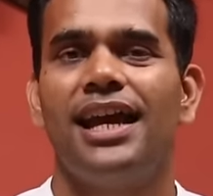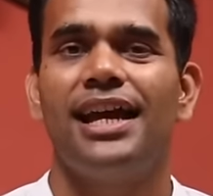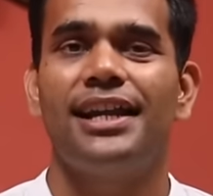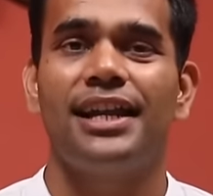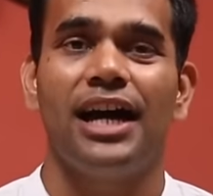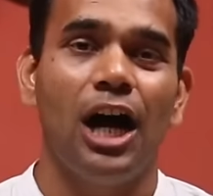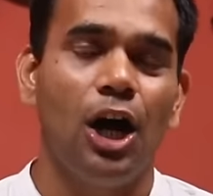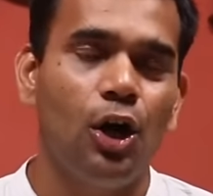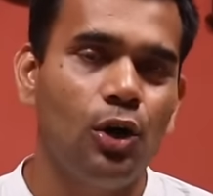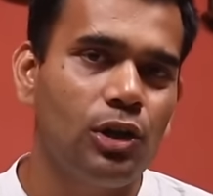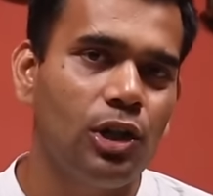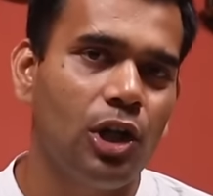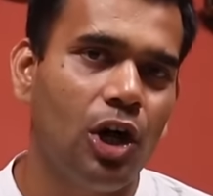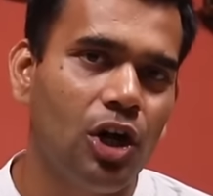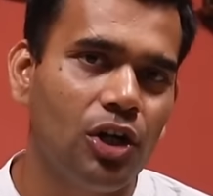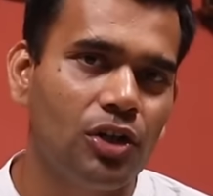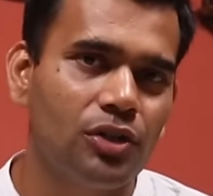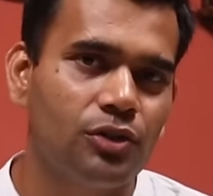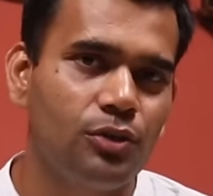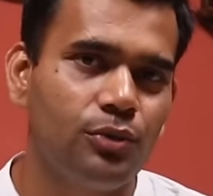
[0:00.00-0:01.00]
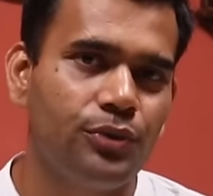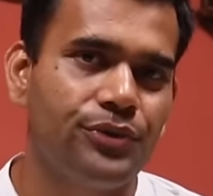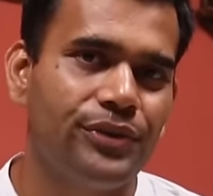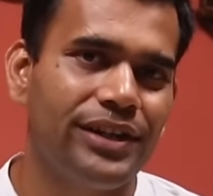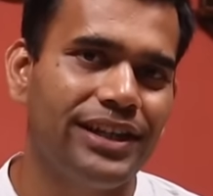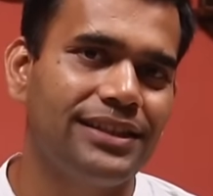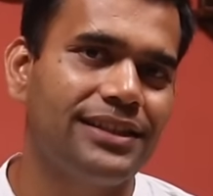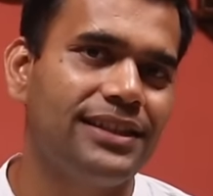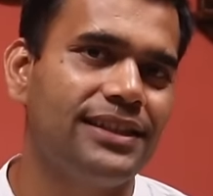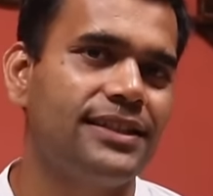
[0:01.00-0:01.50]
And how long to
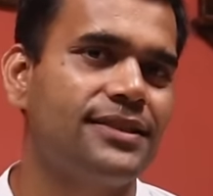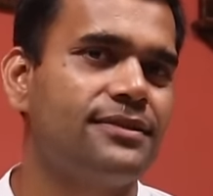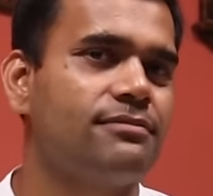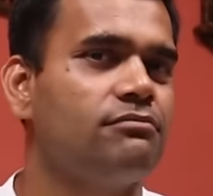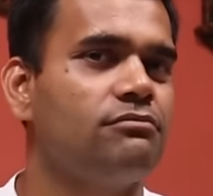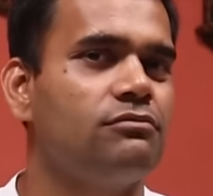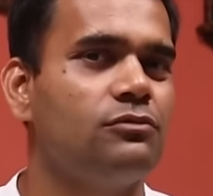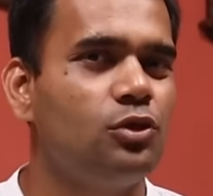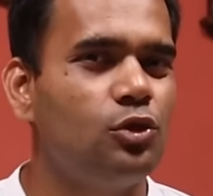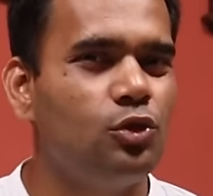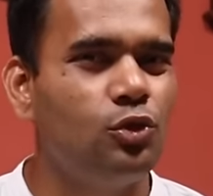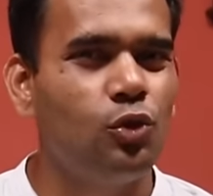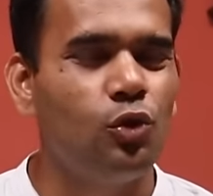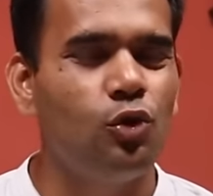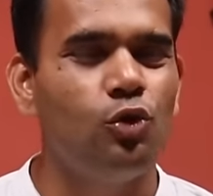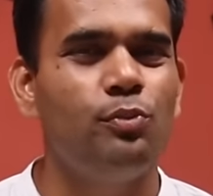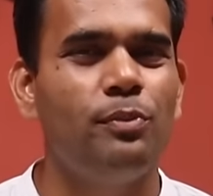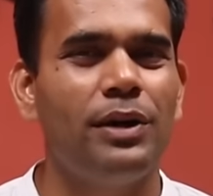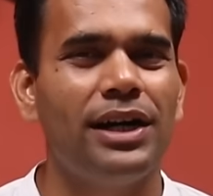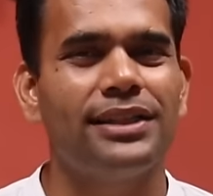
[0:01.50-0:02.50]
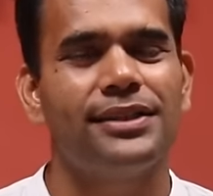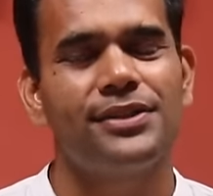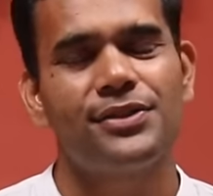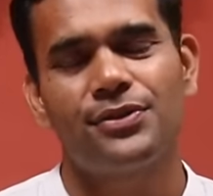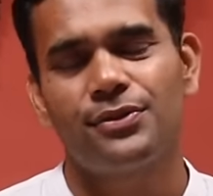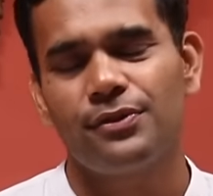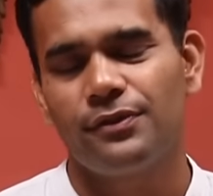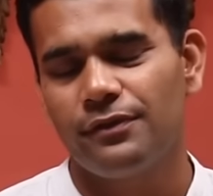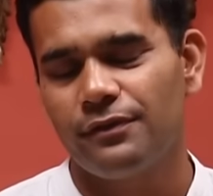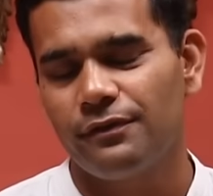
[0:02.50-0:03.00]
drink this? 2
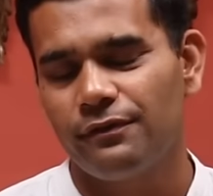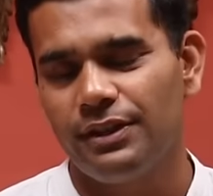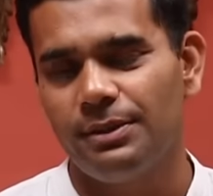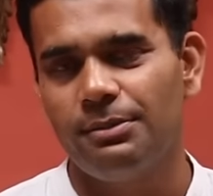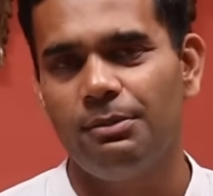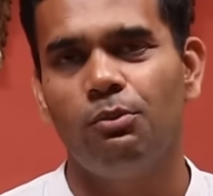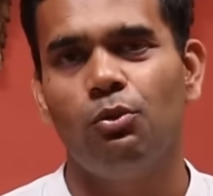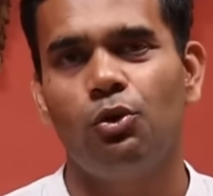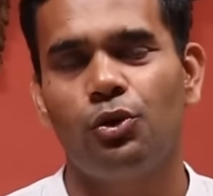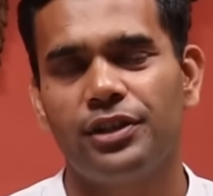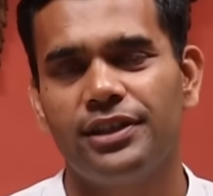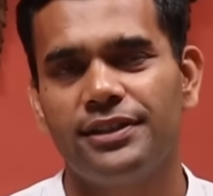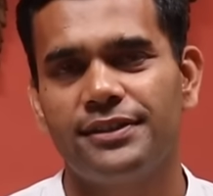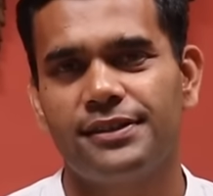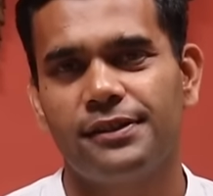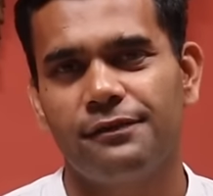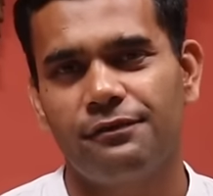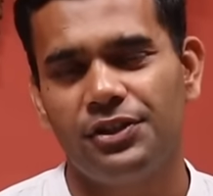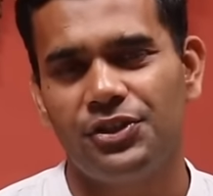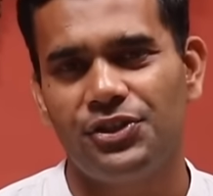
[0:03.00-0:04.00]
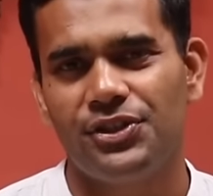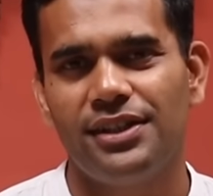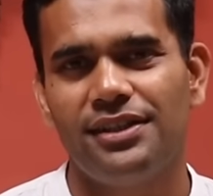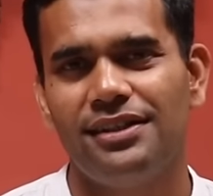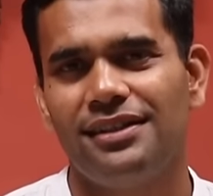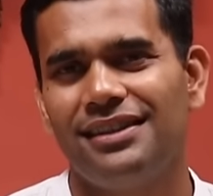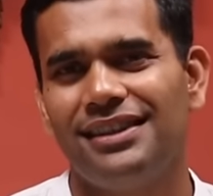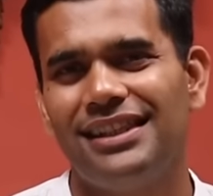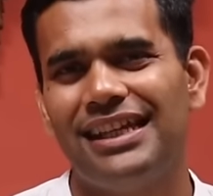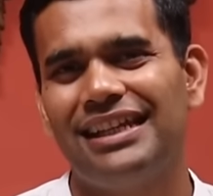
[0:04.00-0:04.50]
months will be more than
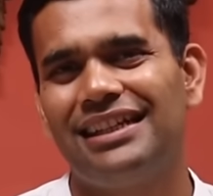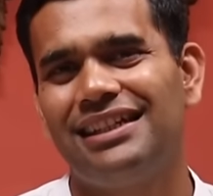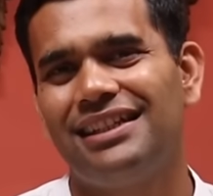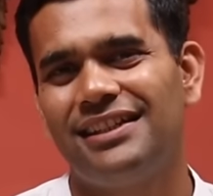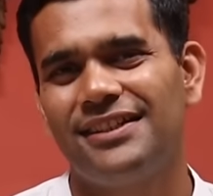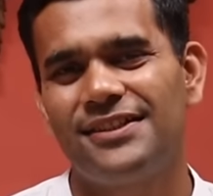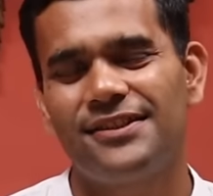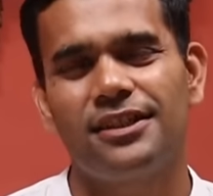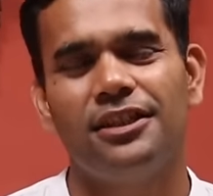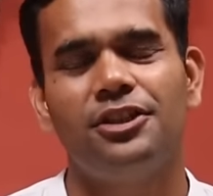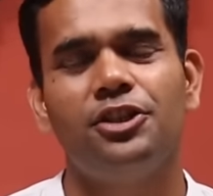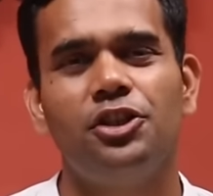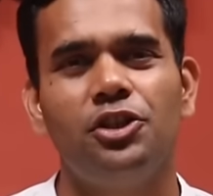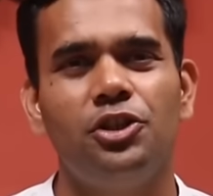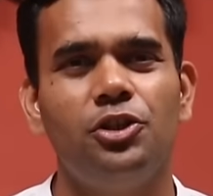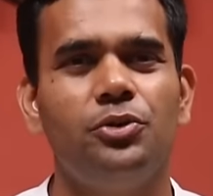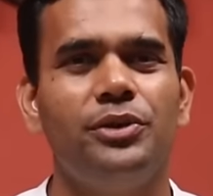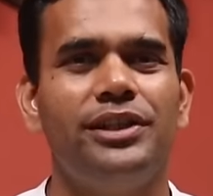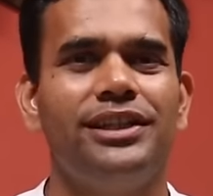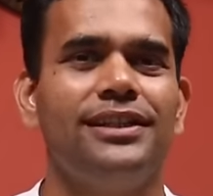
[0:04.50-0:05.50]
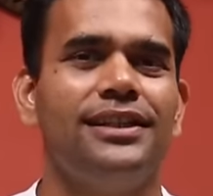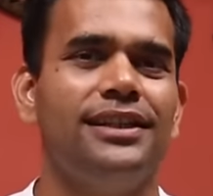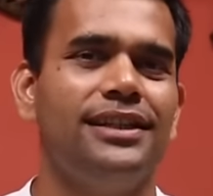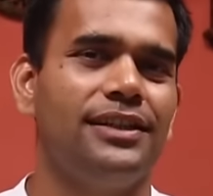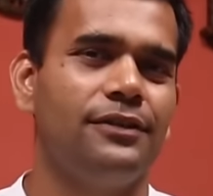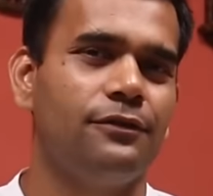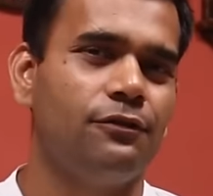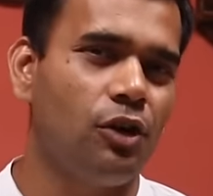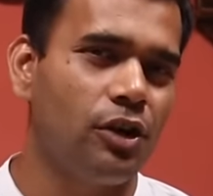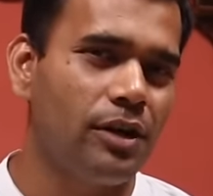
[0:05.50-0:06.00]
sufficient. Then discontinue it
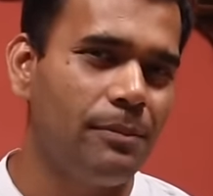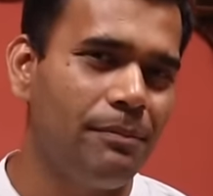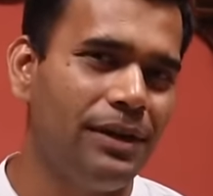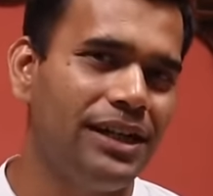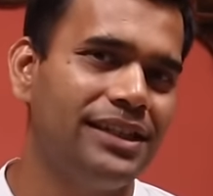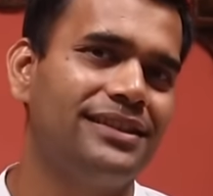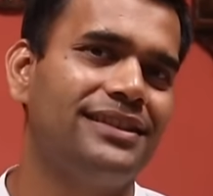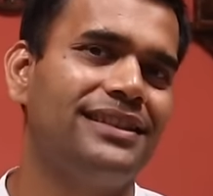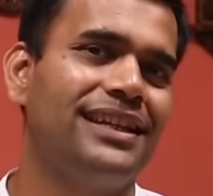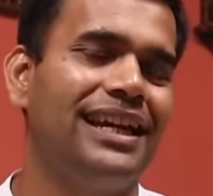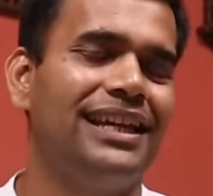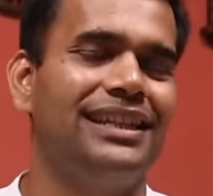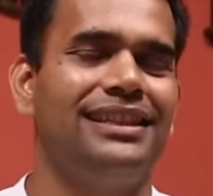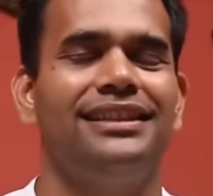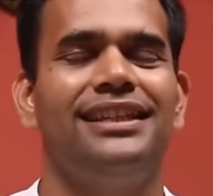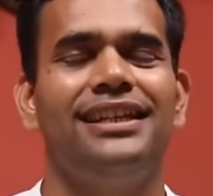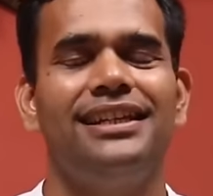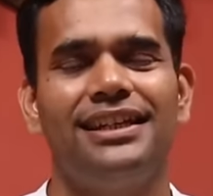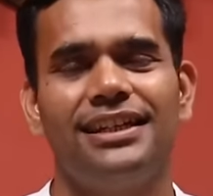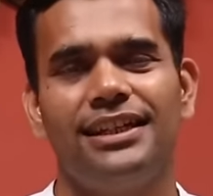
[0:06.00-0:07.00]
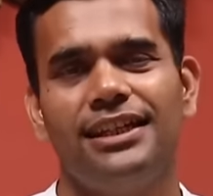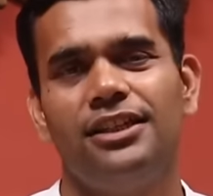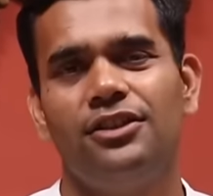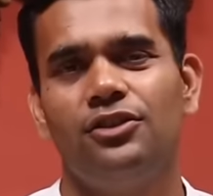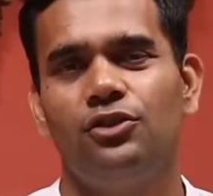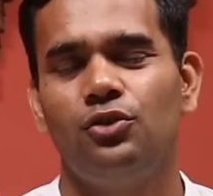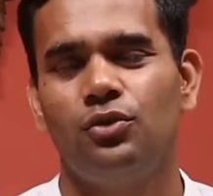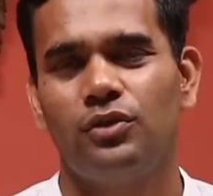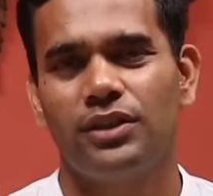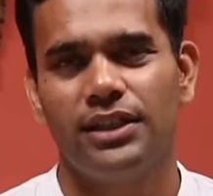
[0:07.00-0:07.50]
for a month, and then
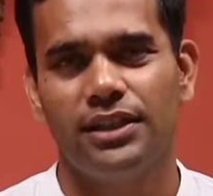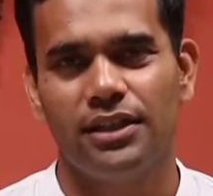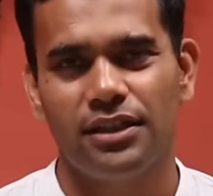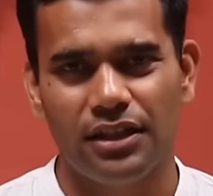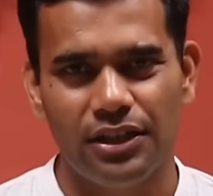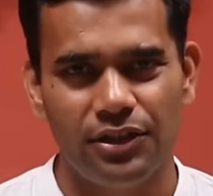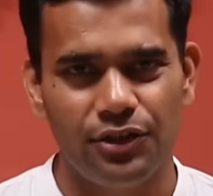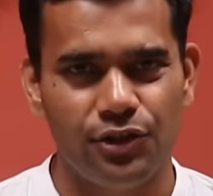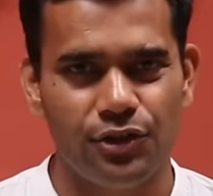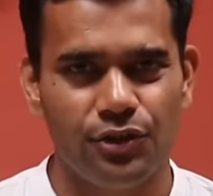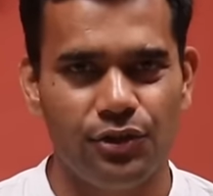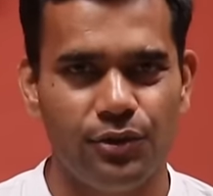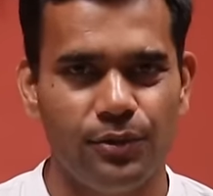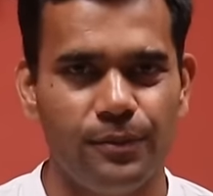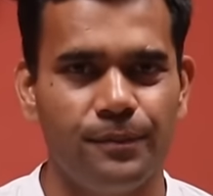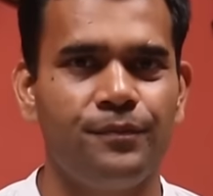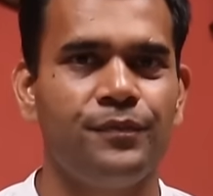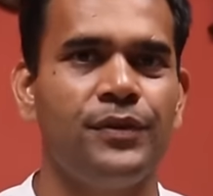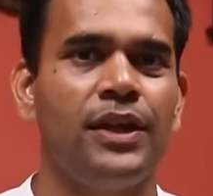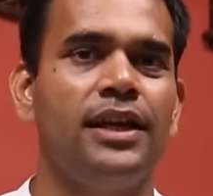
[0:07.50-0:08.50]
again you can continue.